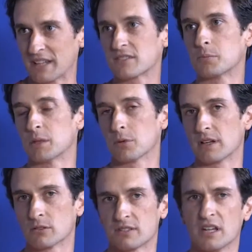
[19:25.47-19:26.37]
that's the people
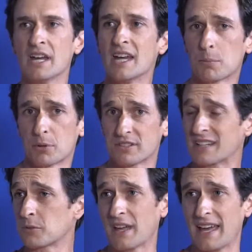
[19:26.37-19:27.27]
that will see it. It
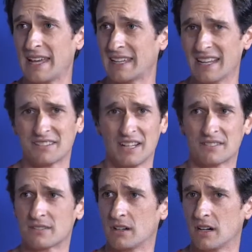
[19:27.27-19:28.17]
presents with that achy.
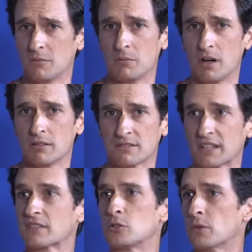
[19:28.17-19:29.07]
It's
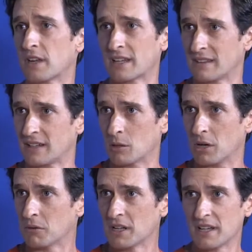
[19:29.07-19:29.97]
like a toothache in the
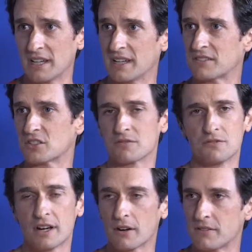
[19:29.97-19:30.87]
elbow. It's just
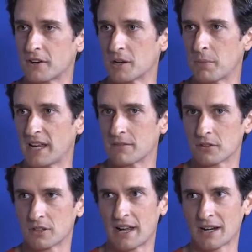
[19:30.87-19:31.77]
very, very
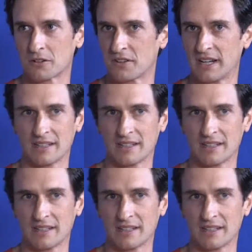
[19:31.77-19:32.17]
painful and aggravating.